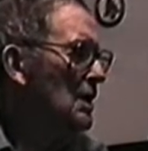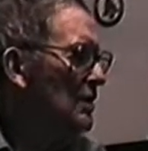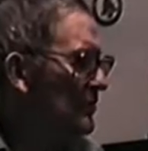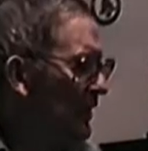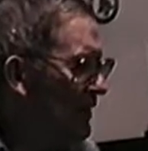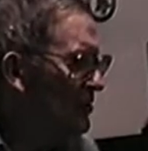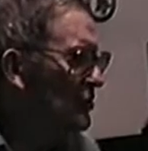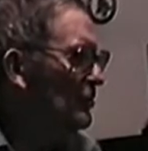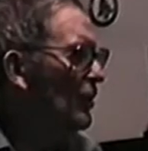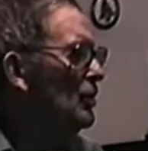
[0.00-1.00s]
and this
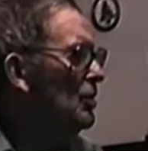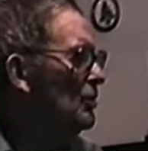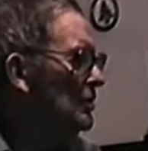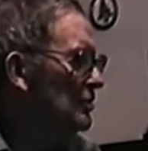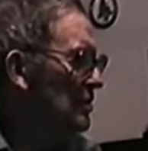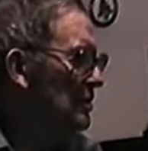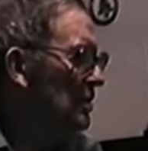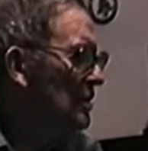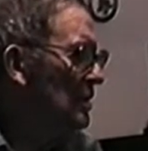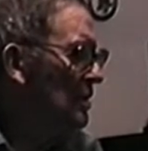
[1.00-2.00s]
Edmonds boy was
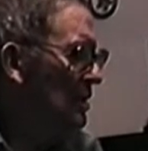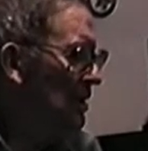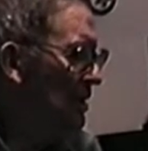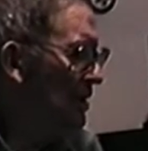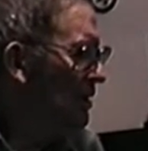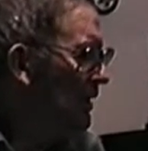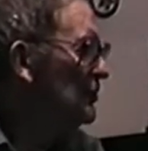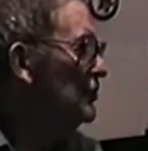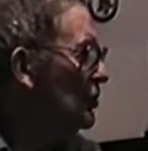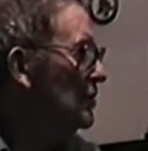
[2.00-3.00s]

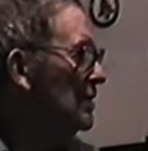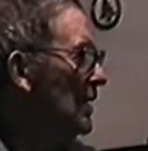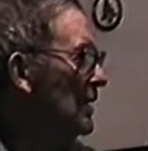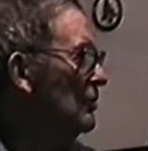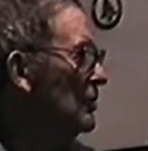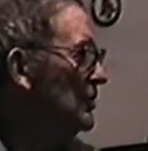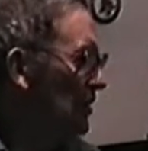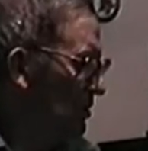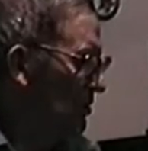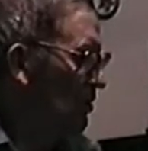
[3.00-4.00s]
next to the cab,
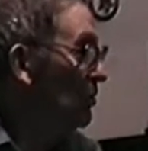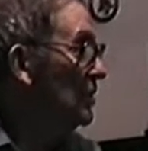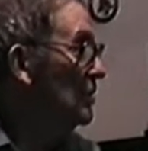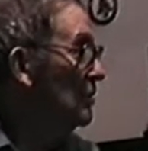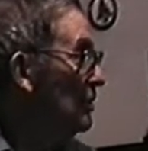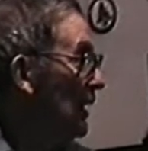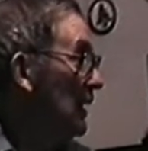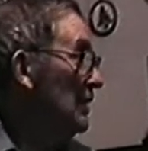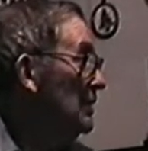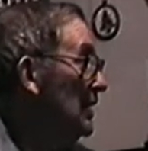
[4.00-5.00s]
sitting on the rail behind